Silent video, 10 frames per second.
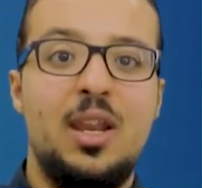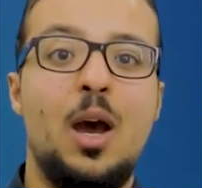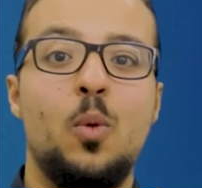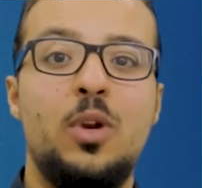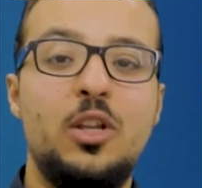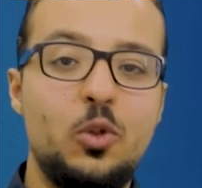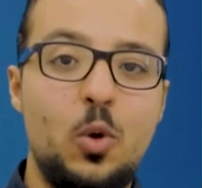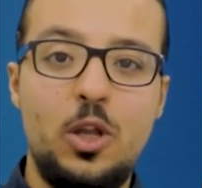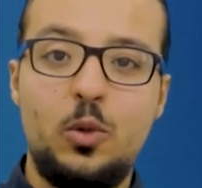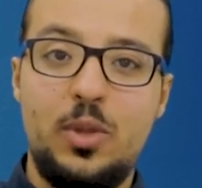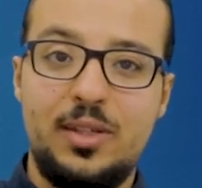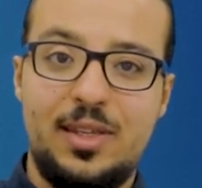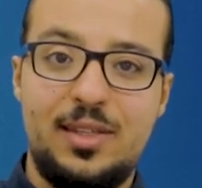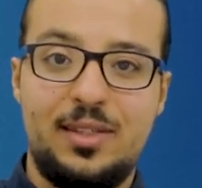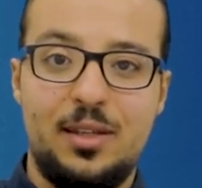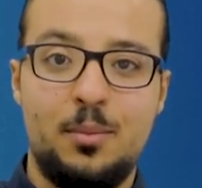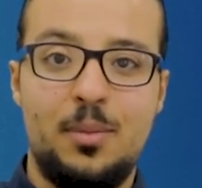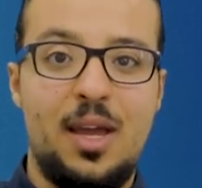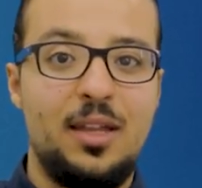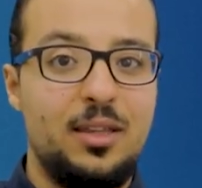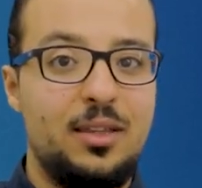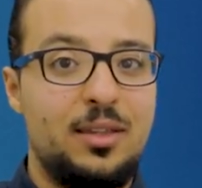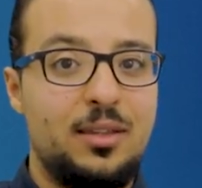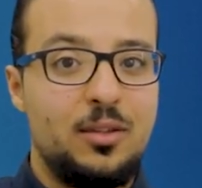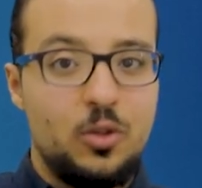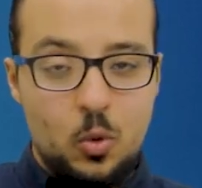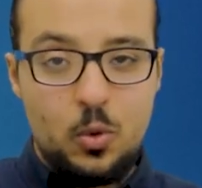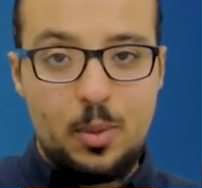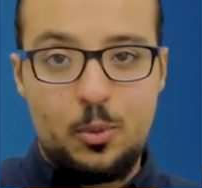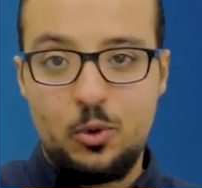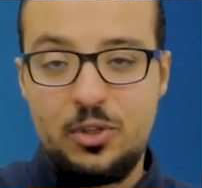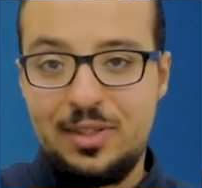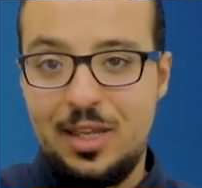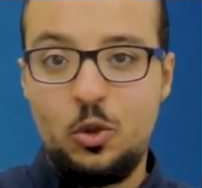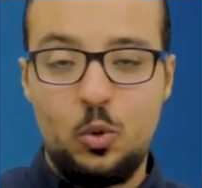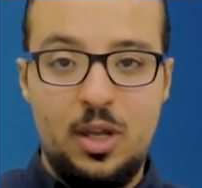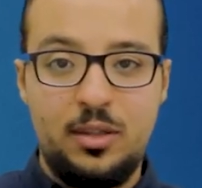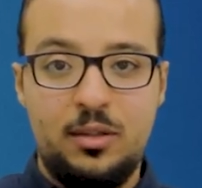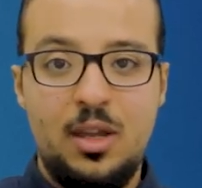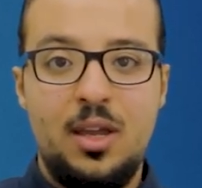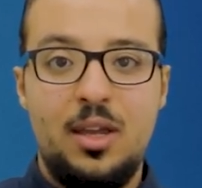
Now let's go into the system and do the process end to end.